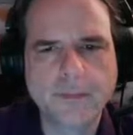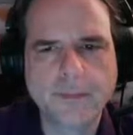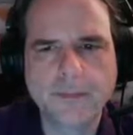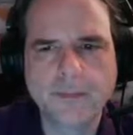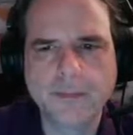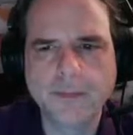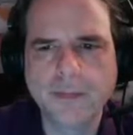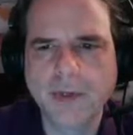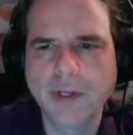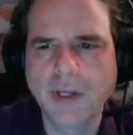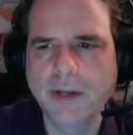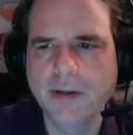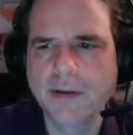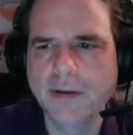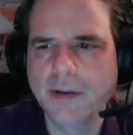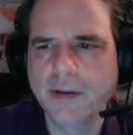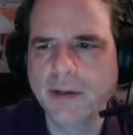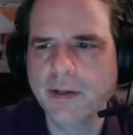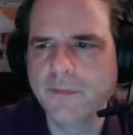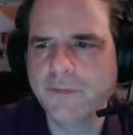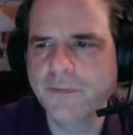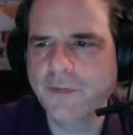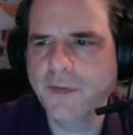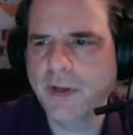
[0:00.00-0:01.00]
Okay, and
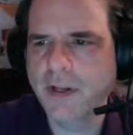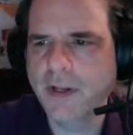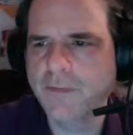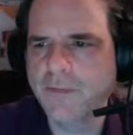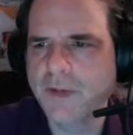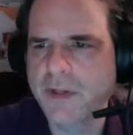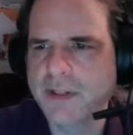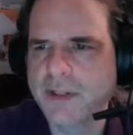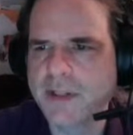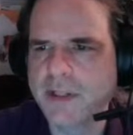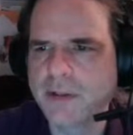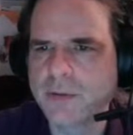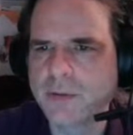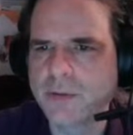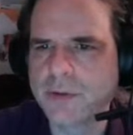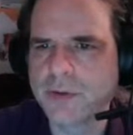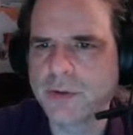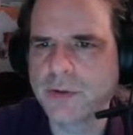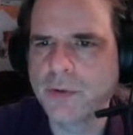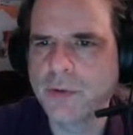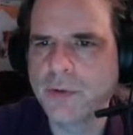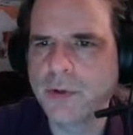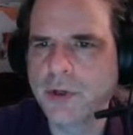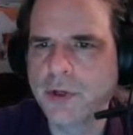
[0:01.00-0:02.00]
it kind of fades out towards the
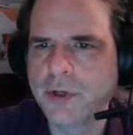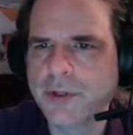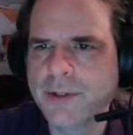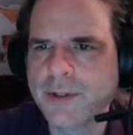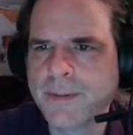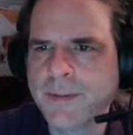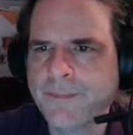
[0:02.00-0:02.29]
corners.